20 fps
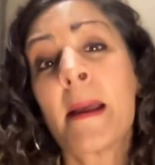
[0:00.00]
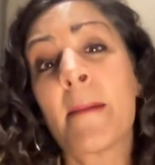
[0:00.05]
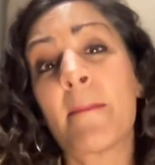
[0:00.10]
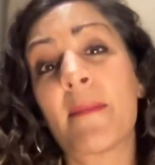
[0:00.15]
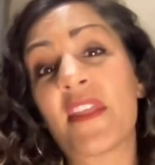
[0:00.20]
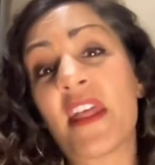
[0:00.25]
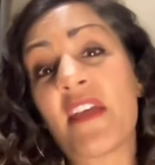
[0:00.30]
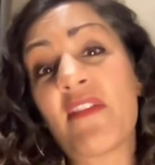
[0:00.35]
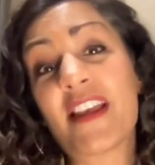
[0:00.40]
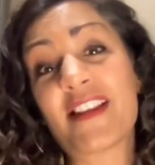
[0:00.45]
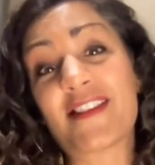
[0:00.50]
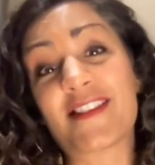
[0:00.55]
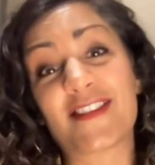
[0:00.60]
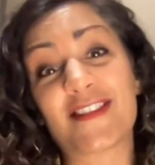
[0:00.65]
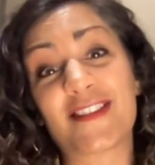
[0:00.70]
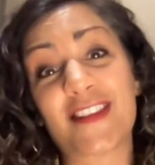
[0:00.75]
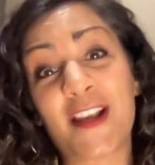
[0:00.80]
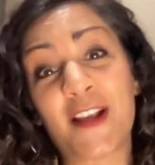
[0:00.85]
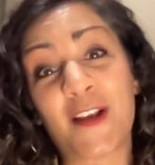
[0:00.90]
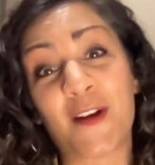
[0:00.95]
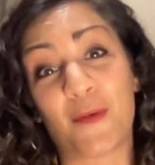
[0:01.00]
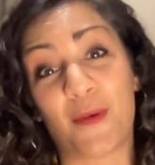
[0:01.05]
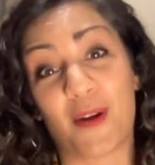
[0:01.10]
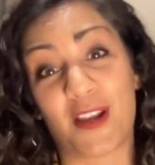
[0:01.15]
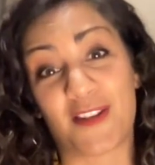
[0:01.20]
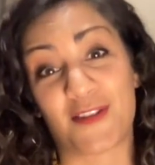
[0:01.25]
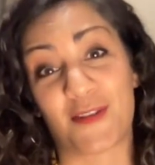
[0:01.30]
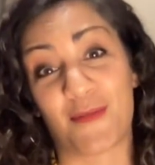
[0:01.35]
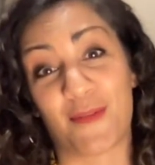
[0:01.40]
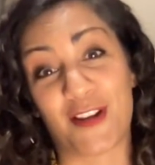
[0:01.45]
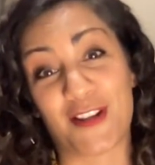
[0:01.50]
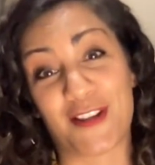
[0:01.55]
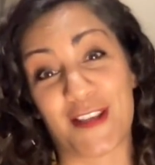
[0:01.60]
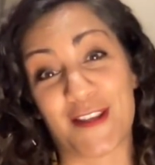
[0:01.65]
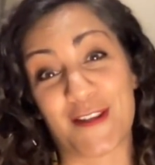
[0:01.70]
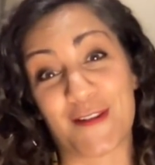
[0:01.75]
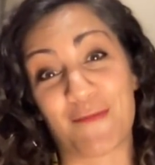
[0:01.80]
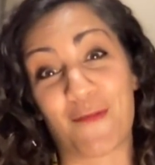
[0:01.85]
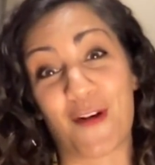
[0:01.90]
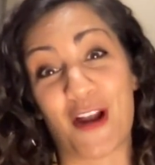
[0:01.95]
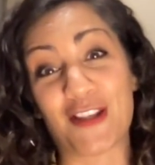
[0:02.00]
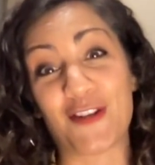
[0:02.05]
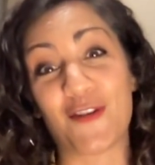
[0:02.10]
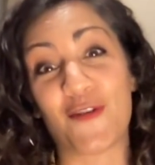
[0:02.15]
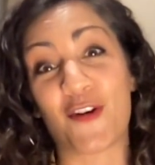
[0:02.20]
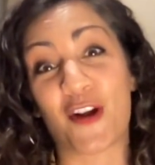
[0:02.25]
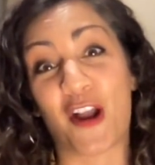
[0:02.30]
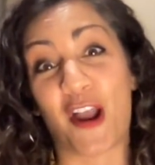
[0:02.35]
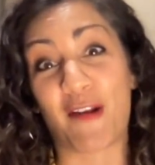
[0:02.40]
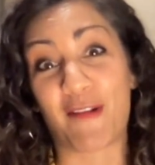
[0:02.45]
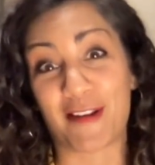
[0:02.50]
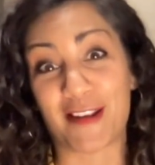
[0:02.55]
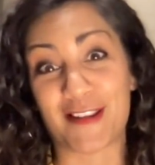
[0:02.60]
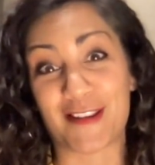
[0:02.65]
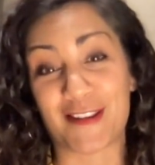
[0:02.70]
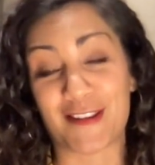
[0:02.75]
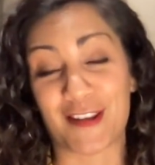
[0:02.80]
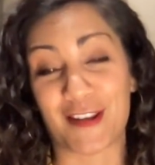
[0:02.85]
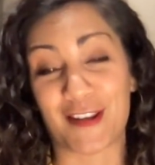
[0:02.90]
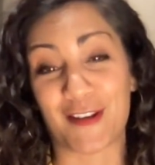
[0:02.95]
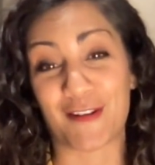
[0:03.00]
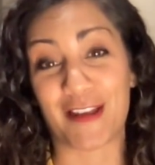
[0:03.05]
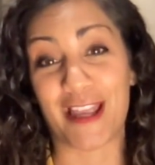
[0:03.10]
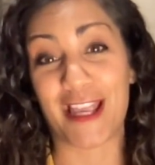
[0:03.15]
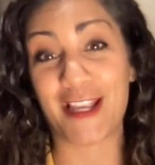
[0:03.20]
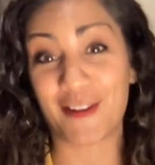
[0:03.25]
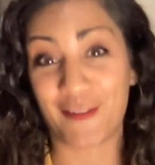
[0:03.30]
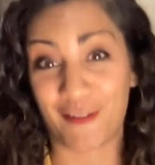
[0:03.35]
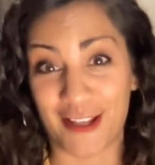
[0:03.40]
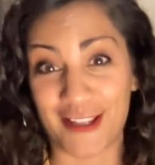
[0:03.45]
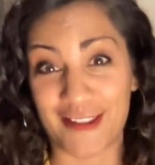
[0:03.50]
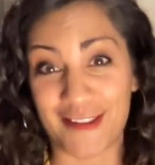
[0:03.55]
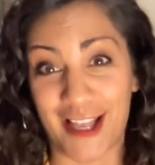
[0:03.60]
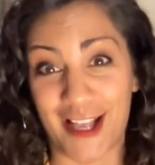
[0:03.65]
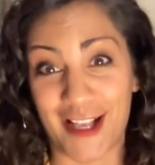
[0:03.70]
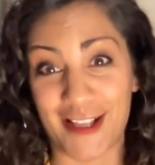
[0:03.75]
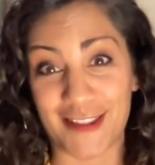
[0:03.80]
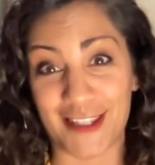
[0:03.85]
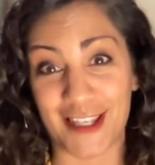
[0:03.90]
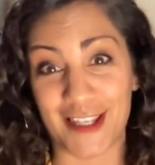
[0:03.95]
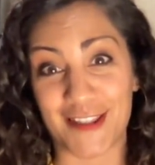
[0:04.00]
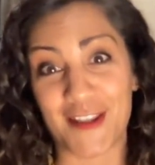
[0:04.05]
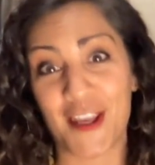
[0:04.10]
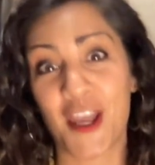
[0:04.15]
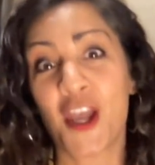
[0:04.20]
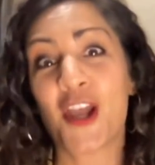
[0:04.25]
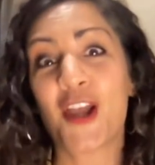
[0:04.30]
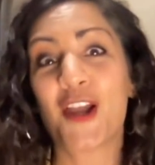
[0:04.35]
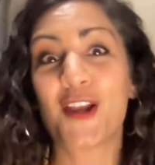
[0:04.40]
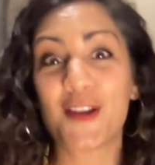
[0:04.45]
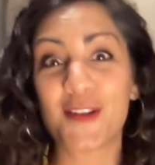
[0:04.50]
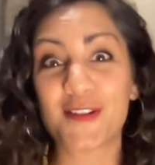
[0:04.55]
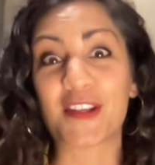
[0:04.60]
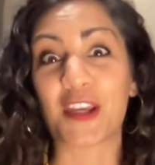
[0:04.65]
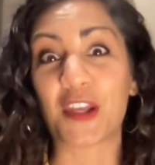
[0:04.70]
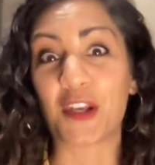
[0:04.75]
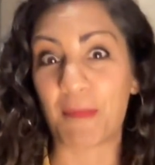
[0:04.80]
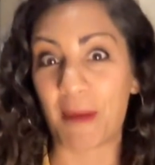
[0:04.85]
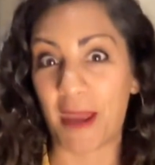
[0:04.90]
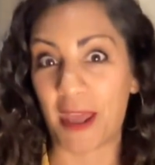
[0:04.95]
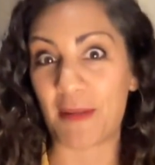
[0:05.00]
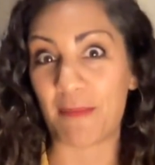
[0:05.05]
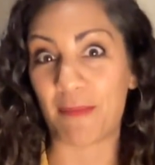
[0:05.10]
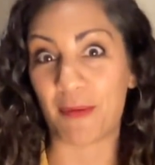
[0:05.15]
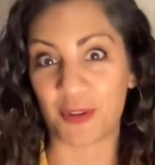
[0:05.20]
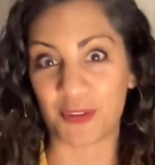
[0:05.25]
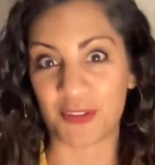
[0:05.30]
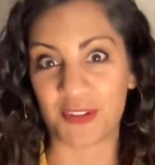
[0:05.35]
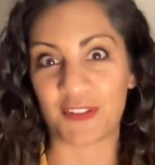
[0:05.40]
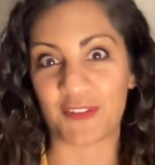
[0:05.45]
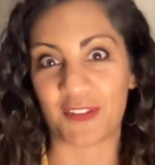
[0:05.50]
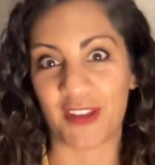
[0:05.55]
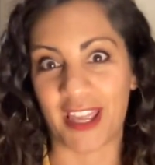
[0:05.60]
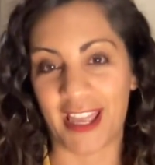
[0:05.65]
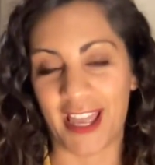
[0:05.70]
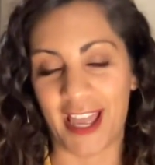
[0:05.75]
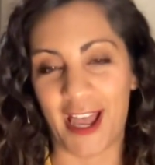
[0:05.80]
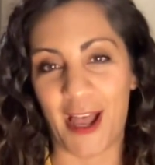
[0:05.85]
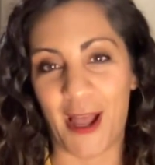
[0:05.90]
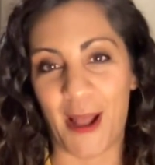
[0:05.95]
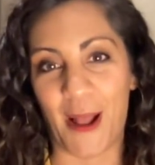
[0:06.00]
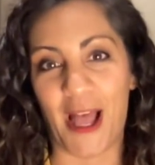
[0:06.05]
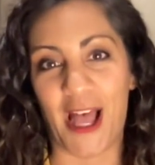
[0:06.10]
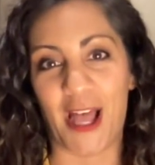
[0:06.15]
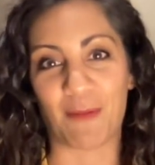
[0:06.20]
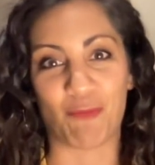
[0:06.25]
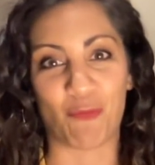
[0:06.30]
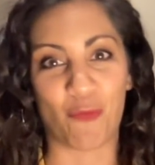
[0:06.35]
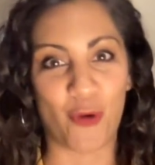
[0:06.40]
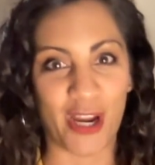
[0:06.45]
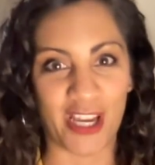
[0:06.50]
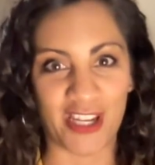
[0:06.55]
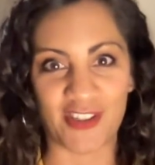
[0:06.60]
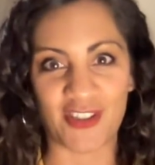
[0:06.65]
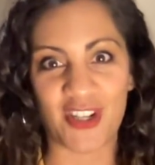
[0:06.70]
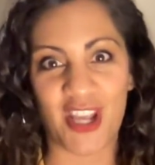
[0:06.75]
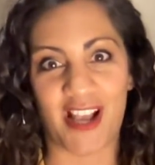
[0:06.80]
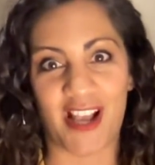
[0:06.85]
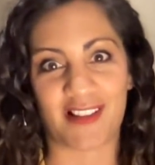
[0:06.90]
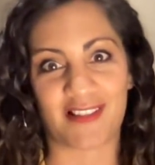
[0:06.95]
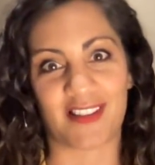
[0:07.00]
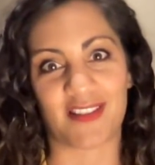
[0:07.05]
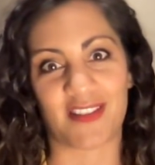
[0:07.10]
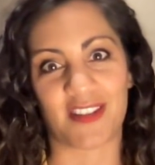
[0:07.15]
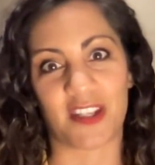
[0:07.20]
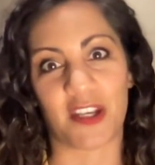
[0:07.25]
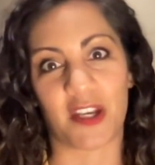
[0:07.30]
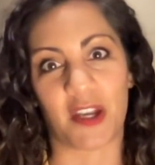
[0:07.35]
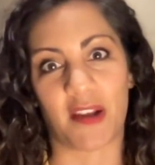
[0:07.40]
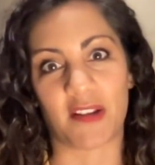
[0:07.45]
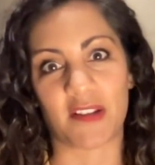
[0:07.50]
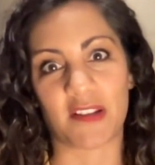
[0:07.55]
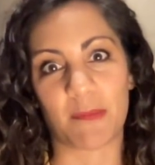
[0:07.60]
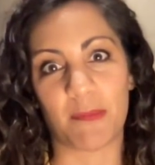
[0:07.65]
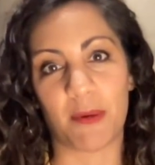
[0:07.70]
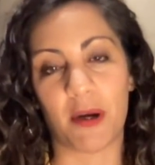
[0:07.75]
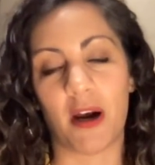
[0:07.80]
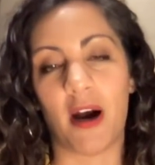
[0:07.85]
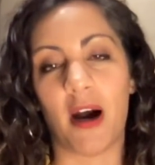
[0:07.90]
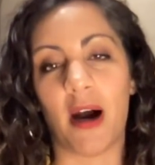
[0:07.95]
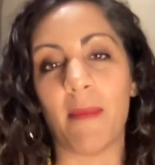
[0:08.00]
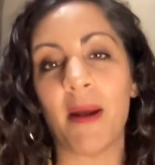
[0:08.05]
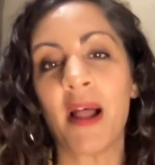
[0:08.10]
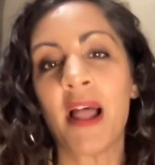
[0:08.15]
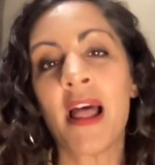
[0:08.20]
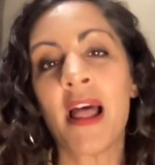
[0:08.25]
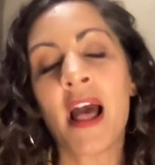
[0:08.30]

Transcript: But then there's this second question, which is when you're going to increase taxes, who's going to bear the brunt of it and which taxes are you going to put up?